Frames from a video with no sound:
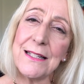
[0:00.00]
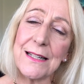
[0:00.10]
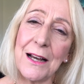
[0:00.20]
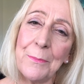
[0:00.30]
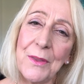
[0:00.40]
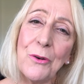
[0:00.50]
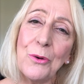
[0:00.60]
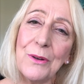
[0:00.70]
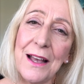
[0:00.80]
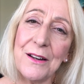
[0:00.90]
And um, they're
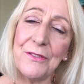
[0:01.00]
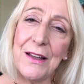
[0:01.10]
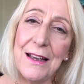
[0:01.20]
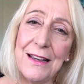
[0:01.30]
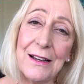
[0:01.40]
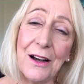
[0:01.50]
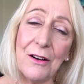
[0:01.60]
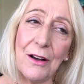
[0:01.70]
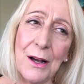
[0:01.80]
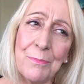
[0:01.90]
all kind of,
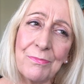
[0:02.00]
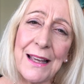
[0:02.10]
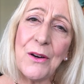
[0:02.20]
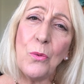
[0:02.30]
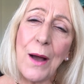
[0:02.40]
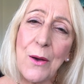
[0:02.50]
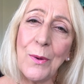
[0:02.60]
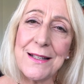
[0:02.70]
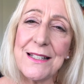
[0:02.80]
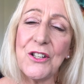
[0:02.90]
uh, um, in a way,
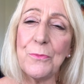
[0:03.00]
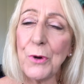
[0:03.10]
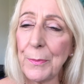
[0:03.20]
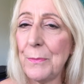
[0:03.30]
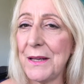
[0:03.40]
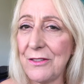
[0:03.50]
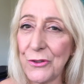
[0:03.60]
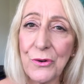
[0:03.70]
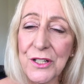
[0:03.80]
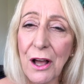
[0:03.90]
ones that you probably
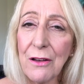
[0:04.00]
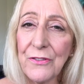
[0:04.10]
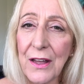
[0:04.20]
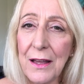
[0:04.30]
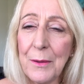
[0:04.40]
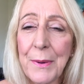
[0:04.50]
thought of,